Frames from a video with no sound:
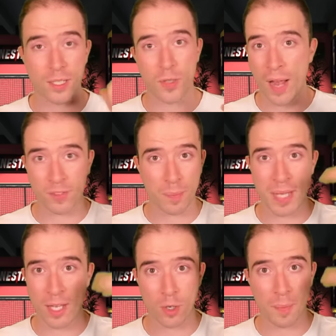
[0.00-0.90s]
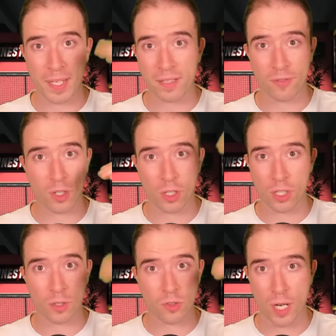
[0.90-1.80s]
You have to be at your best if you're going
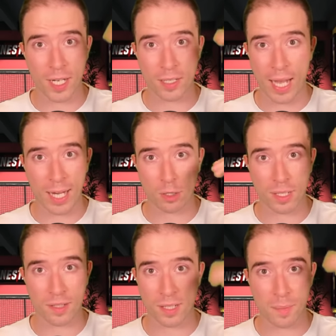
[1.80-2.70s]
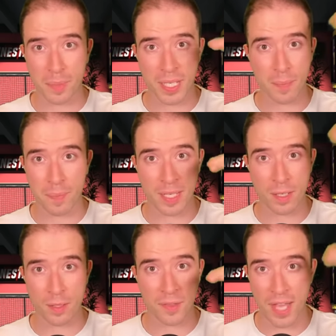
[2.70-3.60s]
to try and actually compete and
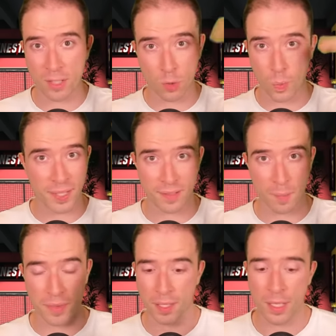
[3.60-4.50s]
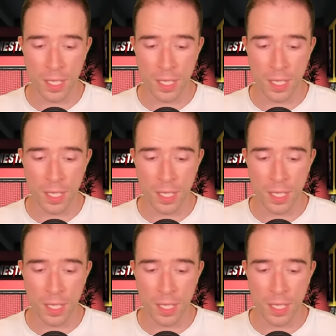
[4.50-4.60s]
be there to win something.